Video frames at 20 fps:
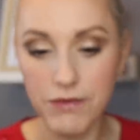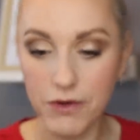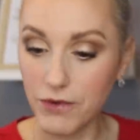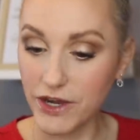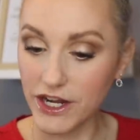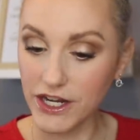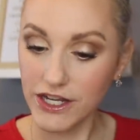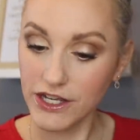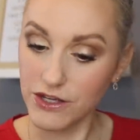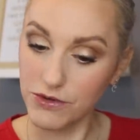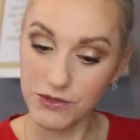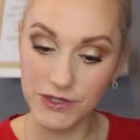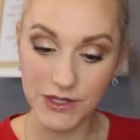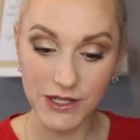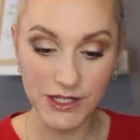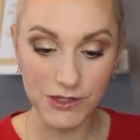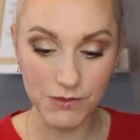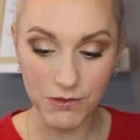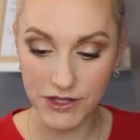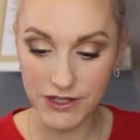but we're going to use
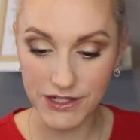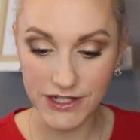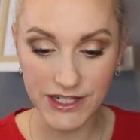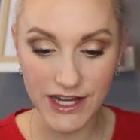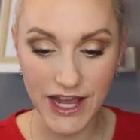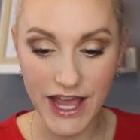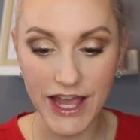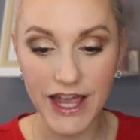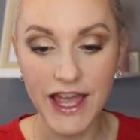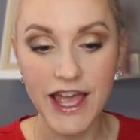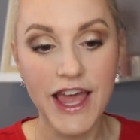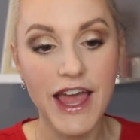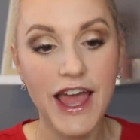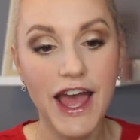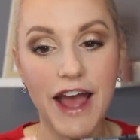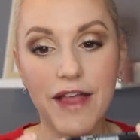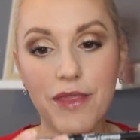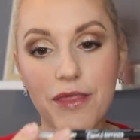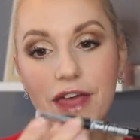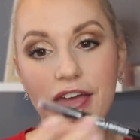this one today.
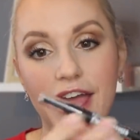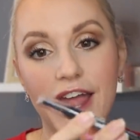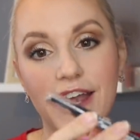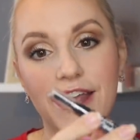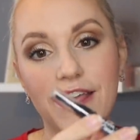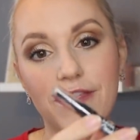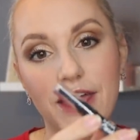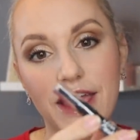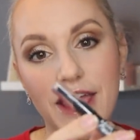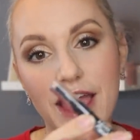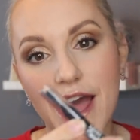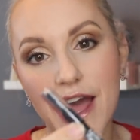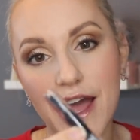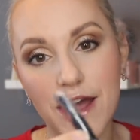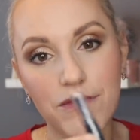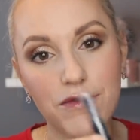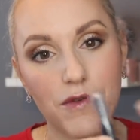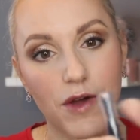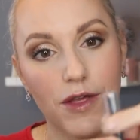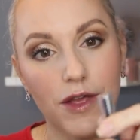And then they
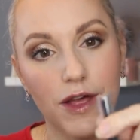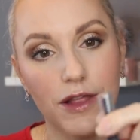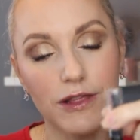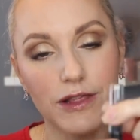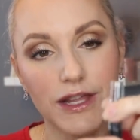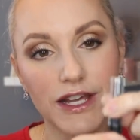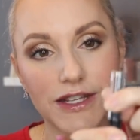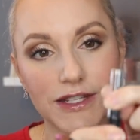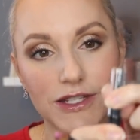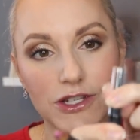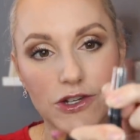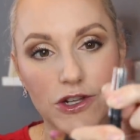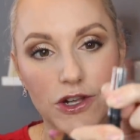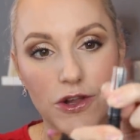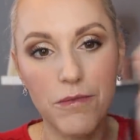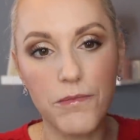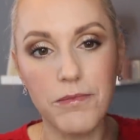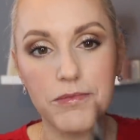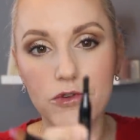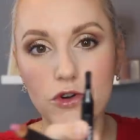have a
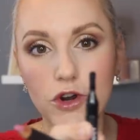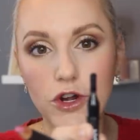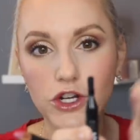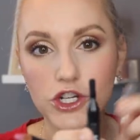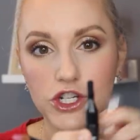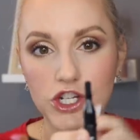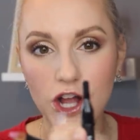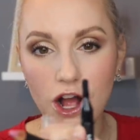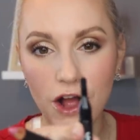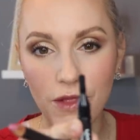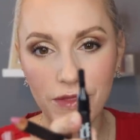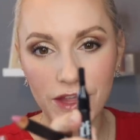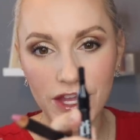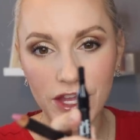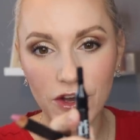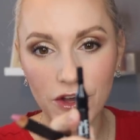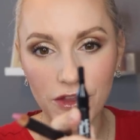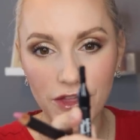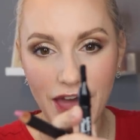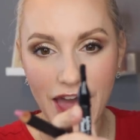little brush on the
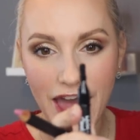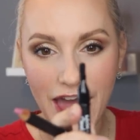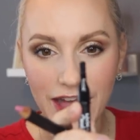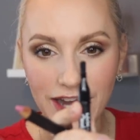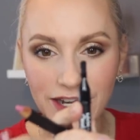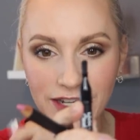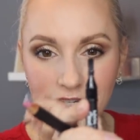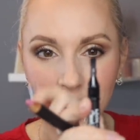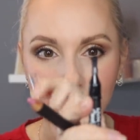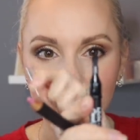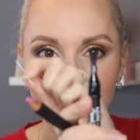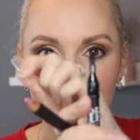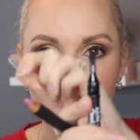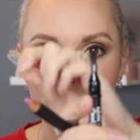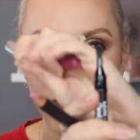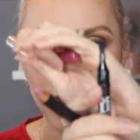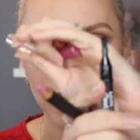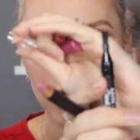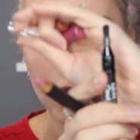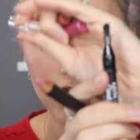other end
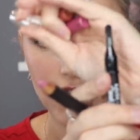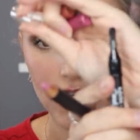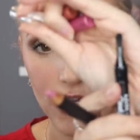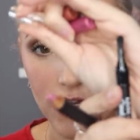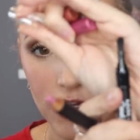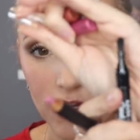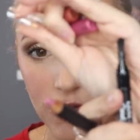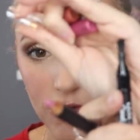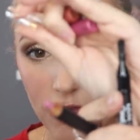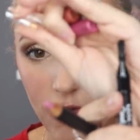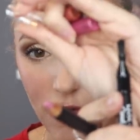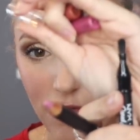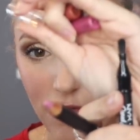to